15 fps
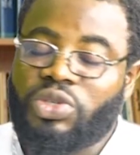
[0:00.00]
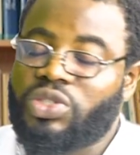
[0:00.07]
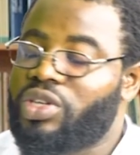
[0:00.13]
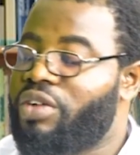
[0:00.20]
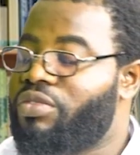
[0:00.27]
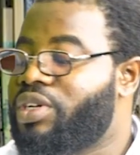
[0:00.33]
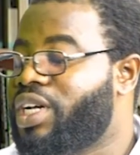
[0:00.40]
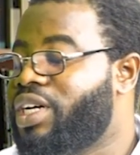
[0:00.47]
most
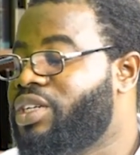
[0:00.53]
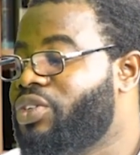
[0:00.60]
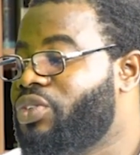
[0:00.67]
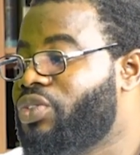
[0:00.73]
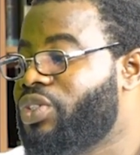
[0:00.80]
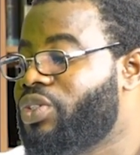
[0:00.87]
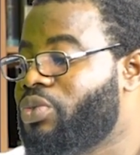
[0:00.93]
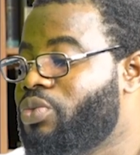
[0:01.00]
African
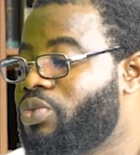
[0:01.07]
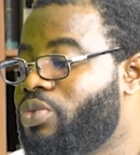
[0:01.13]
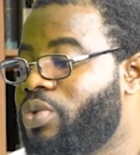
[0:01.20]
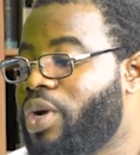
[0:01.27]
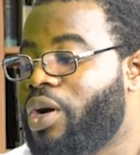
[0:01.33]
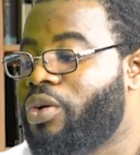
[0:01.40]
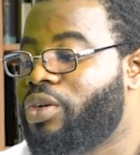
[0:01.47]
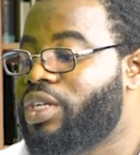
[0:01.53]
countries who
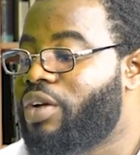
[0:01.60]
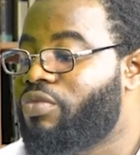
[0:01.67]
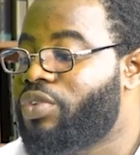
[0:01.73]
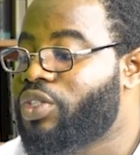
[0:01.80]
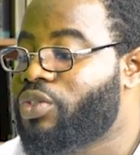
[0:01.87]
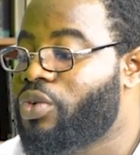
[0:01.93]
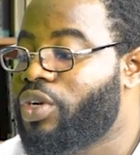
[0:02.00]
were under French